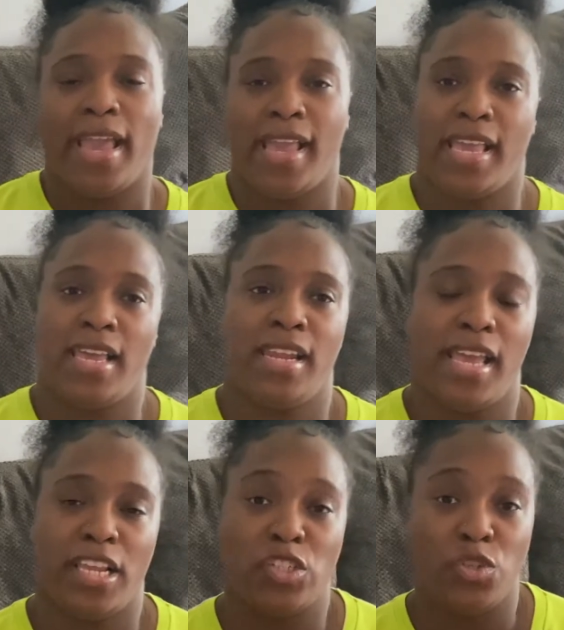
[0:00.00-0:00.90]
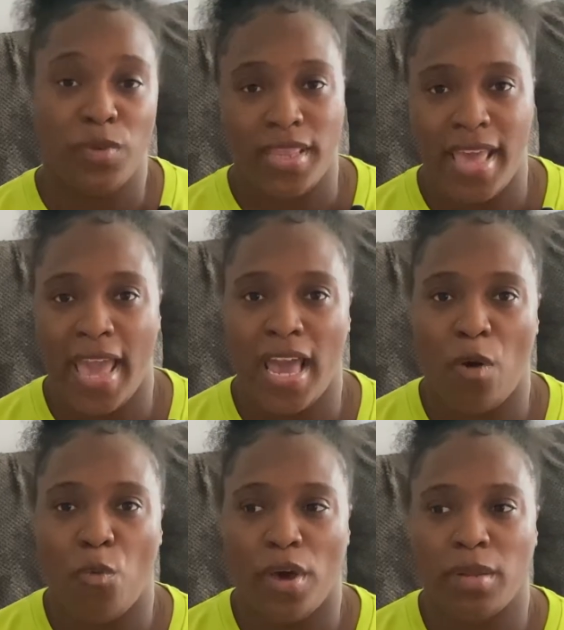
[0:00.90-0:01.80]
And in doing that,
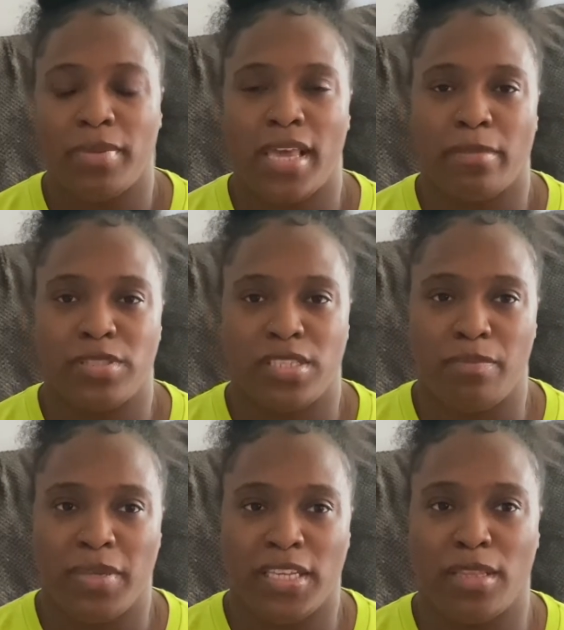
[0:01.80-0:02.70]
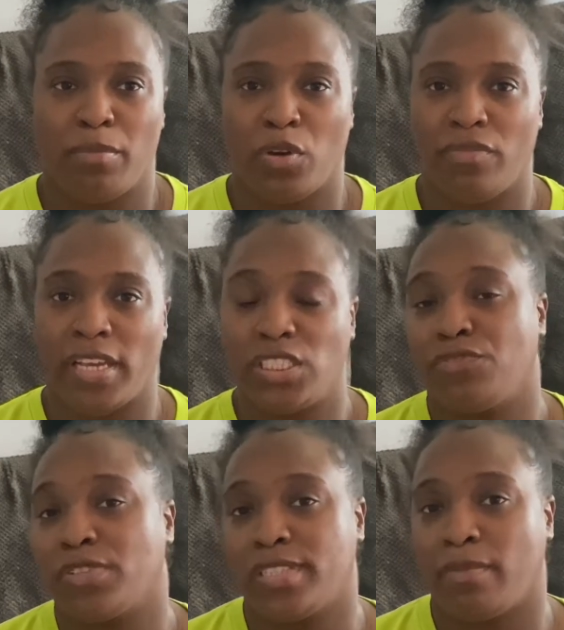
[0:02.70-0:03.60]
I want to be able to be the
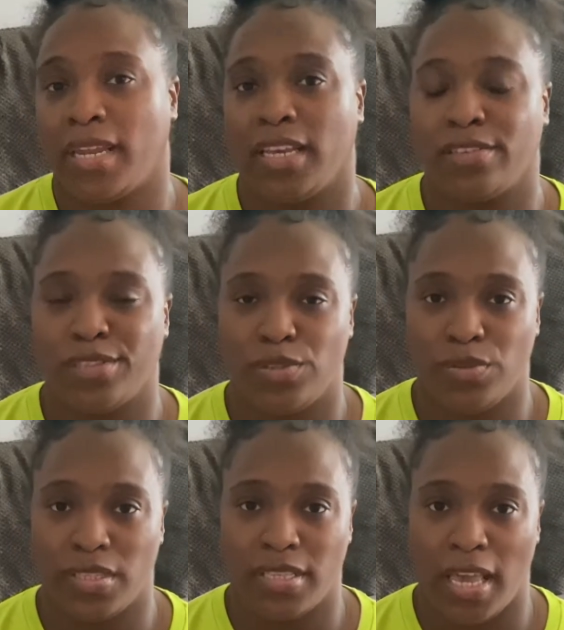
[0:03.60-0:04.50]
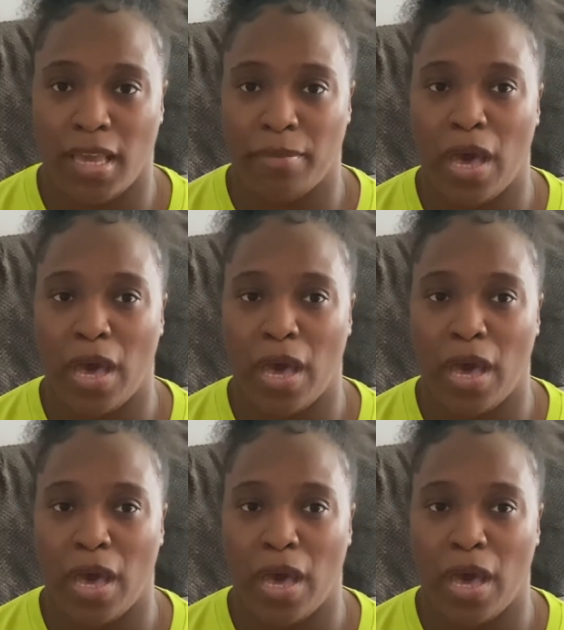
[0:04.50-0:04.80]
motivation for somebody else to do the same.